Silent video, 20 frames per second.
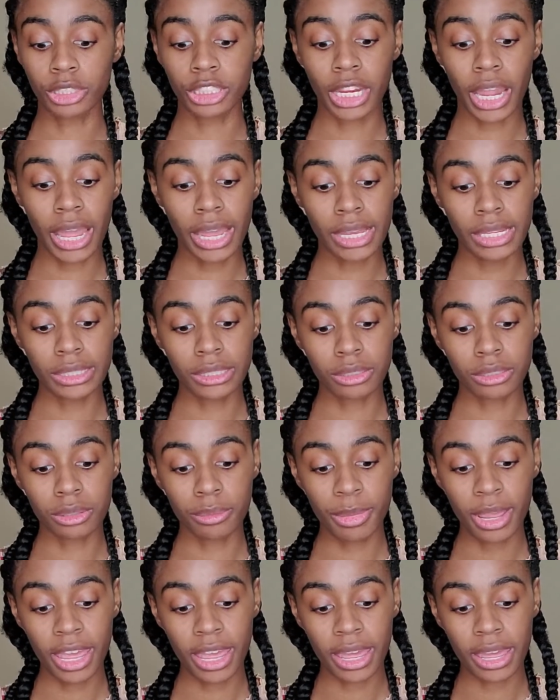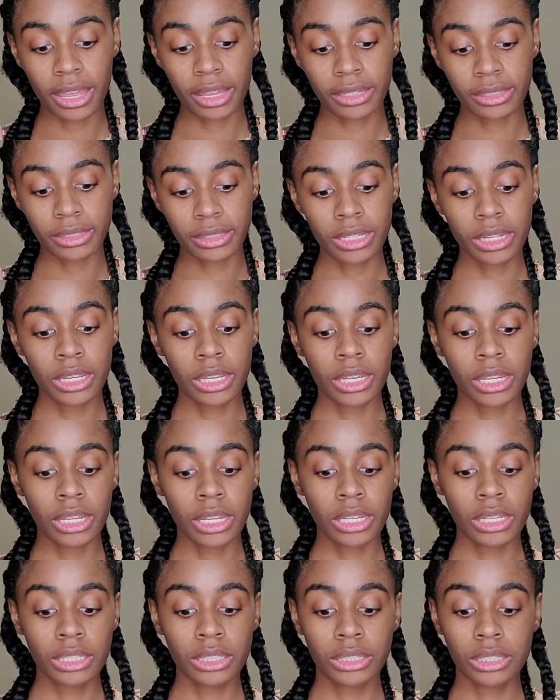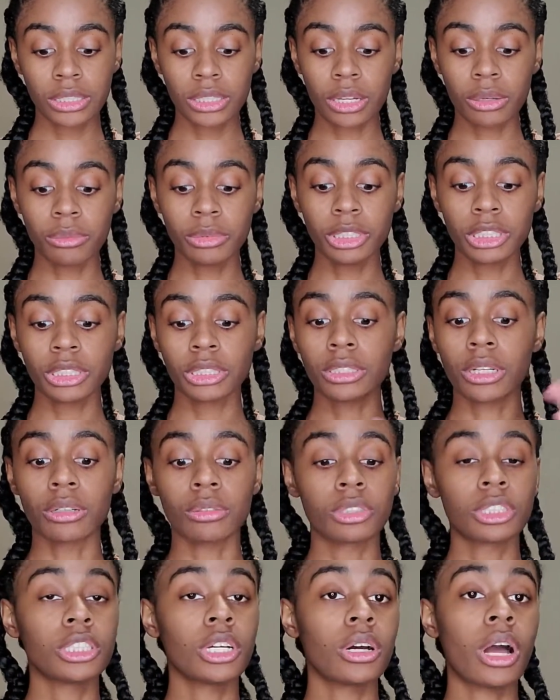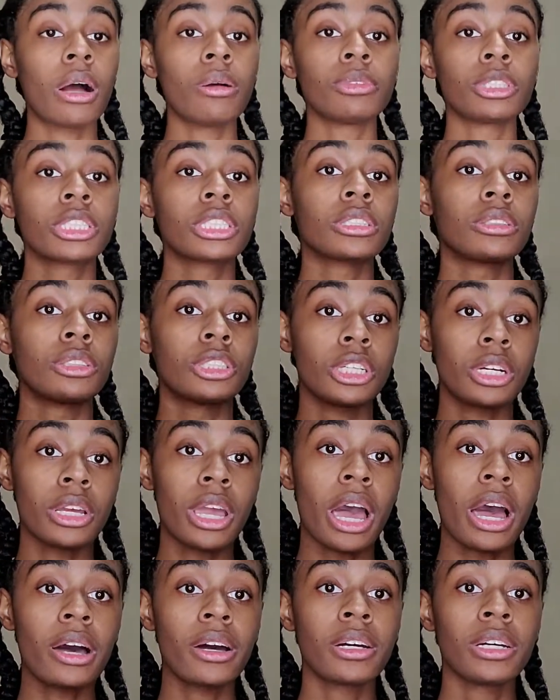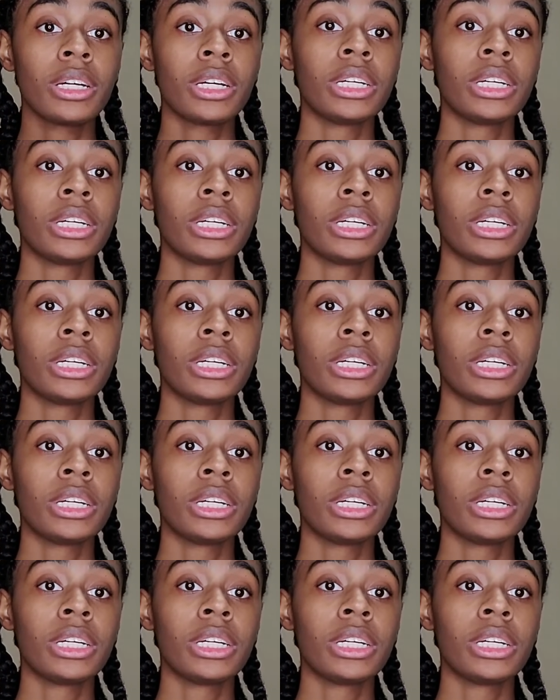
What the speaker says: chains on the bags. So I'm just gonna show y'all.